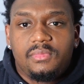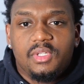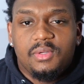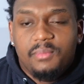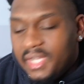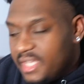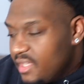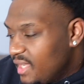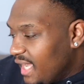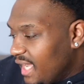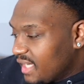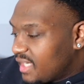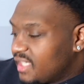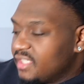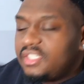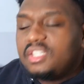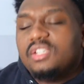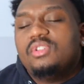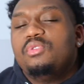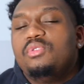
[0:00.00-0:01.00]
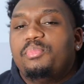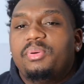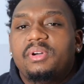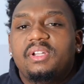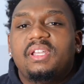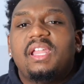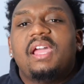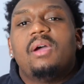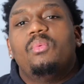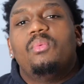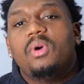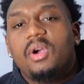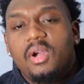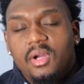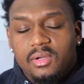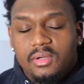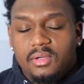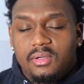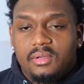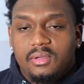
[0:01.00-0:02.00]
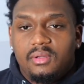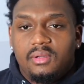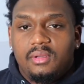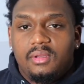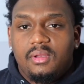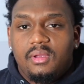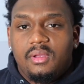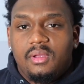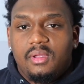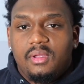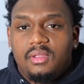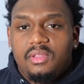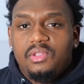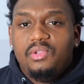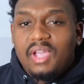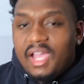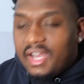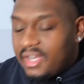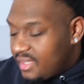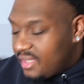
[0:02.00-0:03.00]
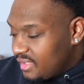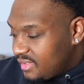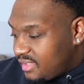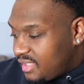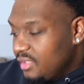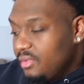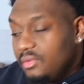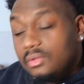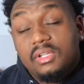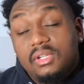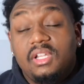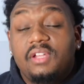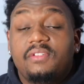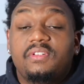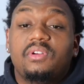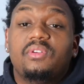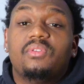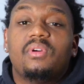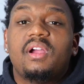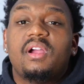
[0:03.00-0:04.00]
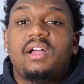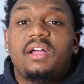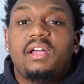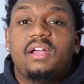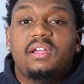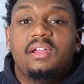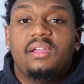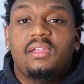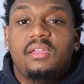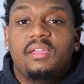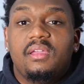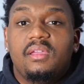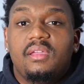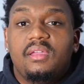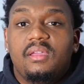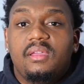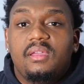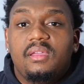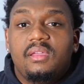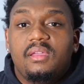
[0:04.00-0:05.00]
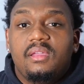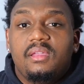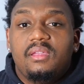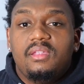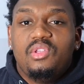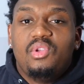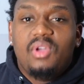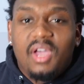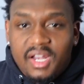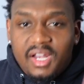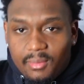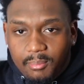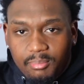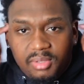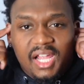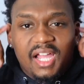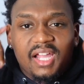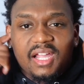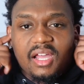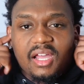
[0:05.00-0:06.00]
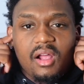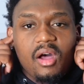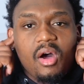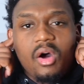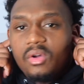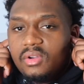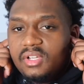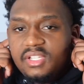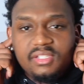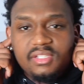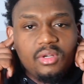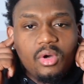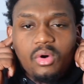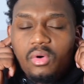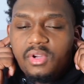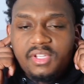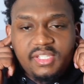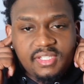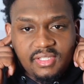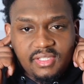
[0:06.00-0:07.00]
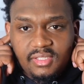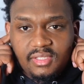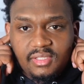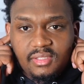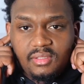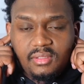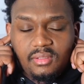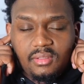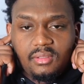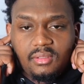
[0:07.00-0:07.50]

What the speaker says: But you gotta continue putting that work. You gotta continue to love the grind. You gotta block out all these noises.